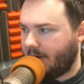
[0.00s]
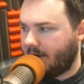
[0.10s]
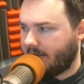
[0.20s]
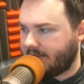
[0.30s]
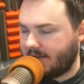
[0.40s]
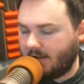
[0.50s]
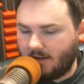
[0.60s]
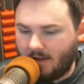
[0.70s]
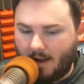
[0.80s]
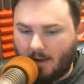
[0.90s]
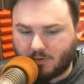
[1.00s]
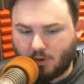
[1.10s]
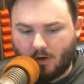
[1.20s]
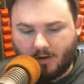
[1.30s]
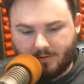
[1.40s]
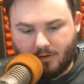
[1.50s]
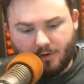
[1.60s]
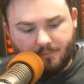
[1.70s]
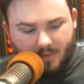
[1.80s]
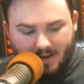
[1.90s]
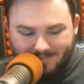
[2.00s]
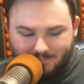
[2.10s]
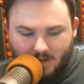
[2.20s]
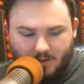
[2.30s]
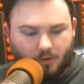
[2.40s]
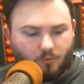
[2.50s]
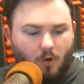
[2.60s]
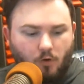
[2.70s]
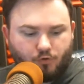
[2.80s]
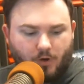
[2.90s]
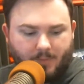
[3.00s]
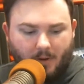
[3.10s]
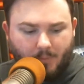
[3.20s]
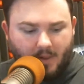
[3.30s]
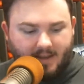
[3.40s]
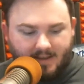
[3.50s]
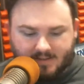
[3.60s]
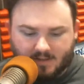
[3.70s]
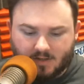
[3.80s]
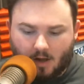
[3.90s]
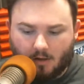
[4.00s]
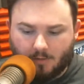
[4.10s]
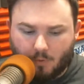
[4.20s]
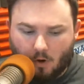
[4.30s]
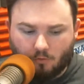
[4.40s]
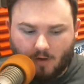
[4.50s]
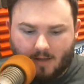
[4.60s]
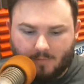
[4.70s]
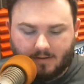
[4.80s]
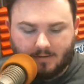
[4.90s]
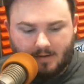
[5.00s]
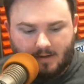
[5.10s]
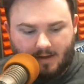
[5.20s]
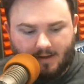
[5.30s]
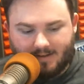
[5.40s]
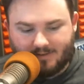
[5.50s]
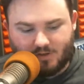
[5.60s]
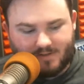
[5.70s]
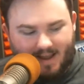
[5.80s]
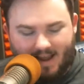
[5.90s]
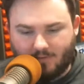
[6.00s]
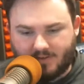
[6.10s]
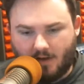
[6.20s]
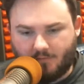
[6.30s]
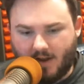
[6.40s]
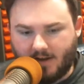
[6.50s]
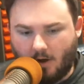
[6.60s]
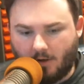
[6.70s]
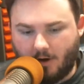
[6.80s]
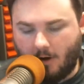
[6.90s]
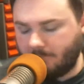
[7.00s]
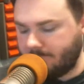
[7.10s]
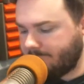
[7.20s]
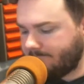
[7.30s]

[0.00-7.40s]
But still, I'm sure a good road trip to play against a solid program and just to have a tough night all in all.